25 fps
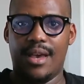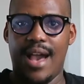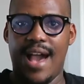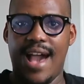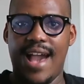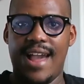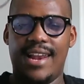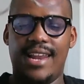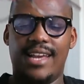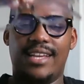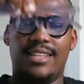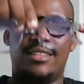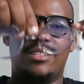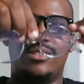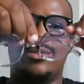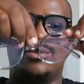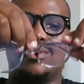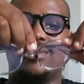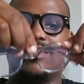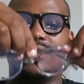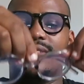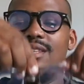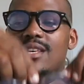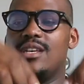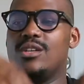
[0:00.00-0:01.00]
I like these
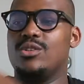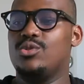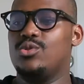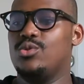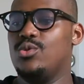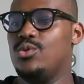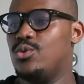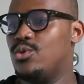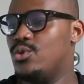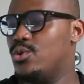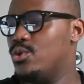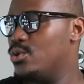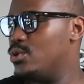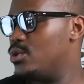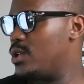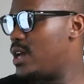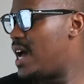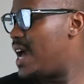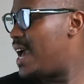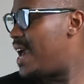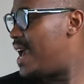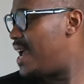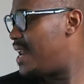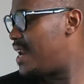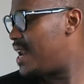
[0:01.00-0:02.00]
ones. They are so cool.
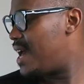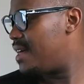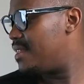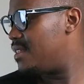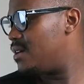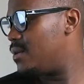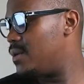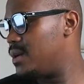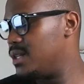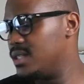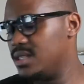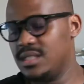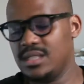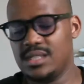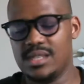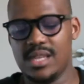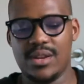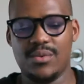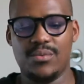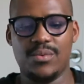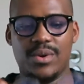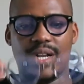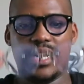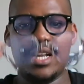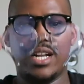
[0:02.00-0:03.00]
I had other ones
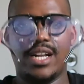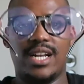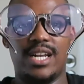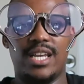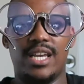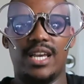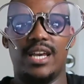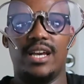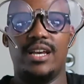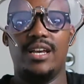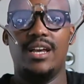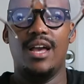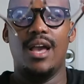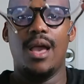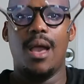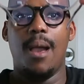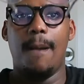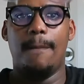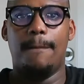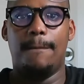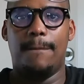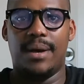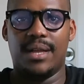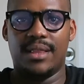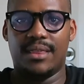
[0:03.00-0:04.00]
that were clear,
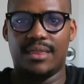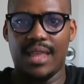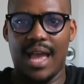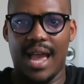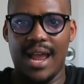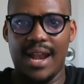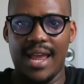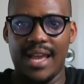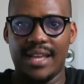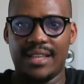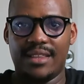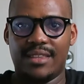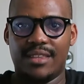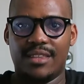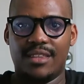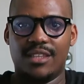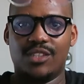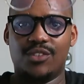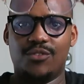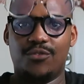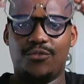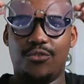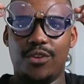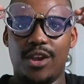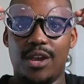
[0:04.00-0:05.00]
but I liked
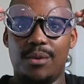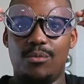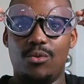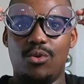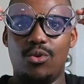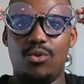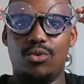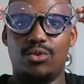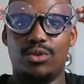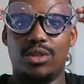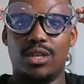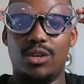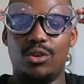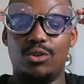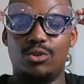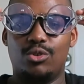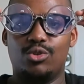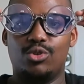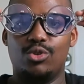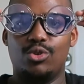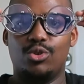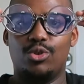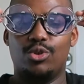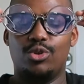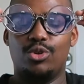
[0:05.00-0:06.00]
this frame. Oh, they look
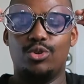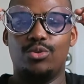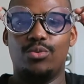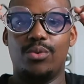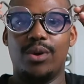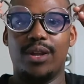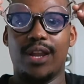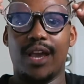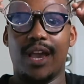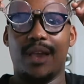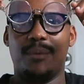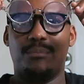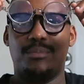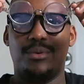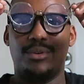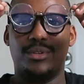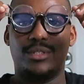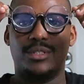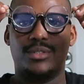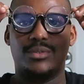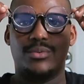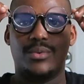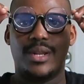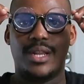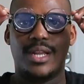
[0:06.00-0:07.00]
so good when I
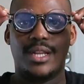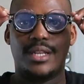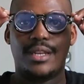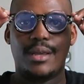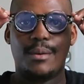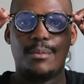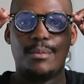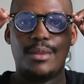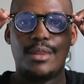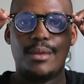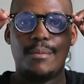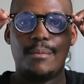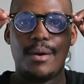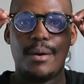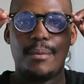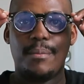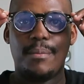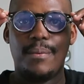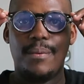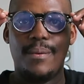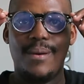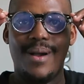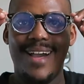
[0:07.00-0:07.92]
put when I double them up.